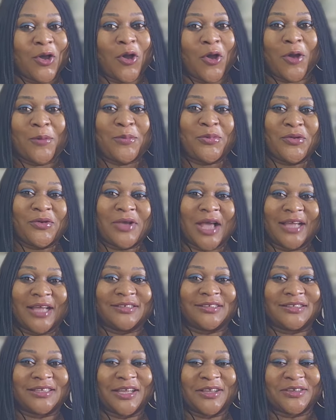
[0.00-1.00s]
Hope you
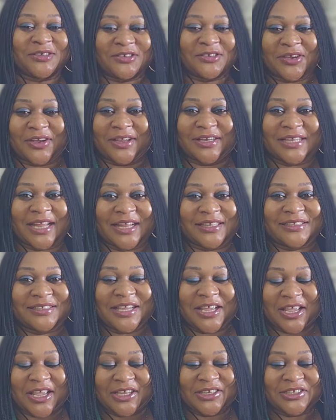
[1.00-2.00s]
guys enjoy that
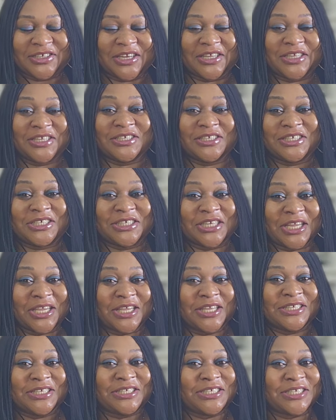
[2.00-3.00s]
shaking,
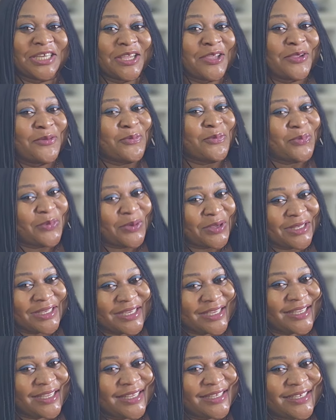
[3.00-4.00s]
shaking, shaking
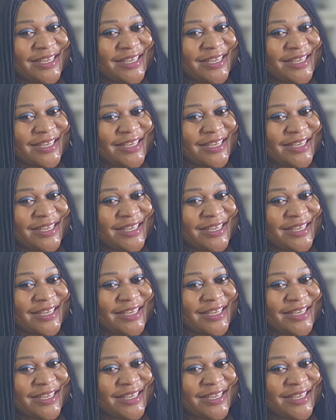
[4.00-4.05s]
body.